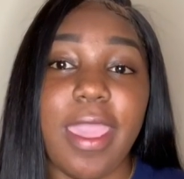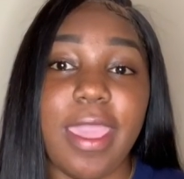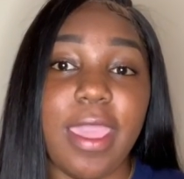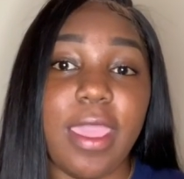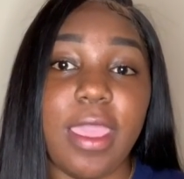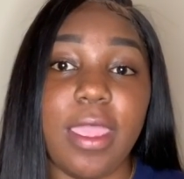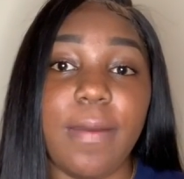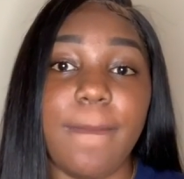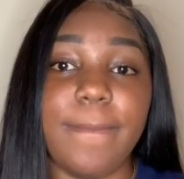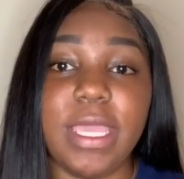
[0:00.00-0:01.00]

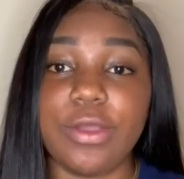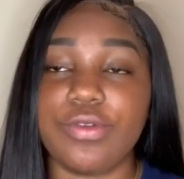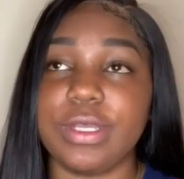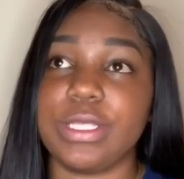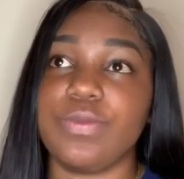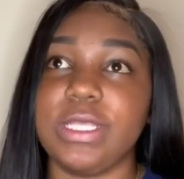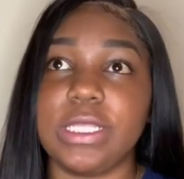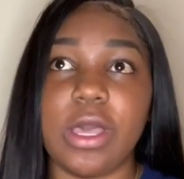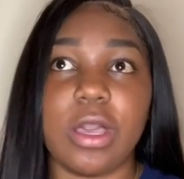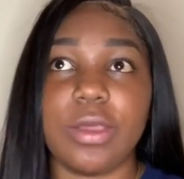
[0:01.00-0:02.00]
And me and Chris, we
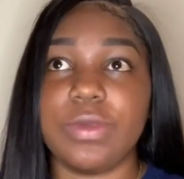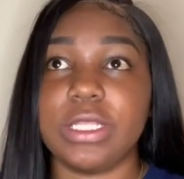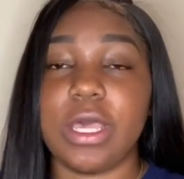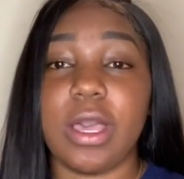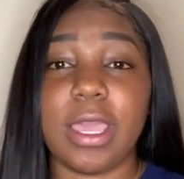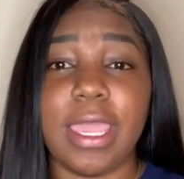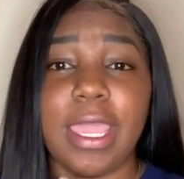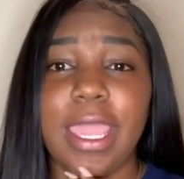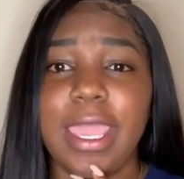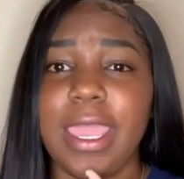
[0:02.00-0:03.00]
talking, we
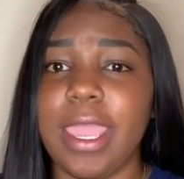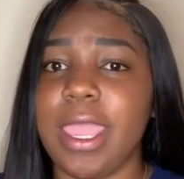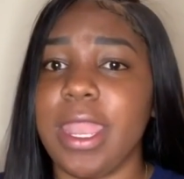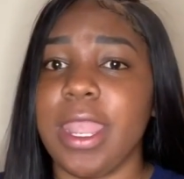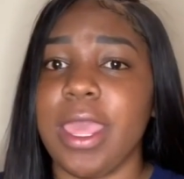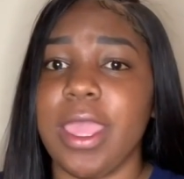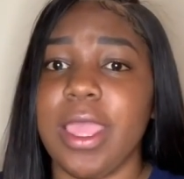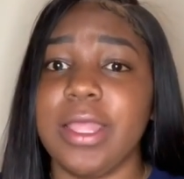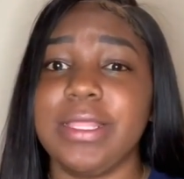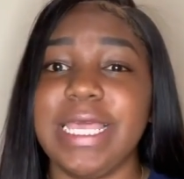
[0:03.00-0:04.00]
talking. And
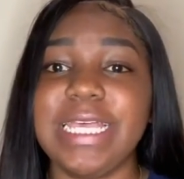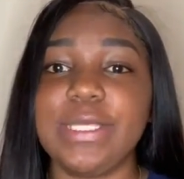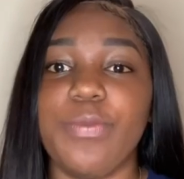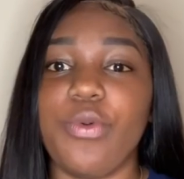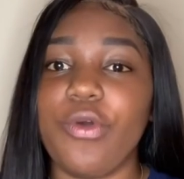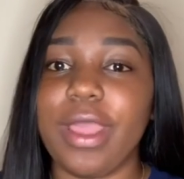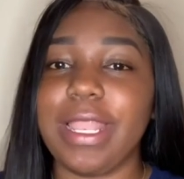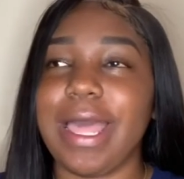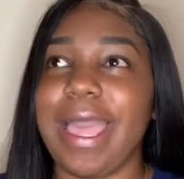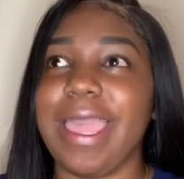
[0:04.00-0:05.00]
this
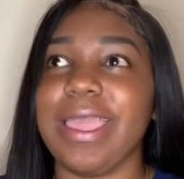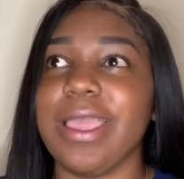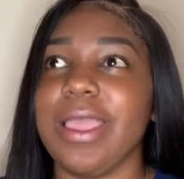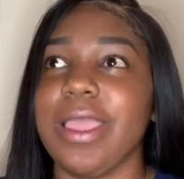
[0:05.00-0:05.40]
boy, like,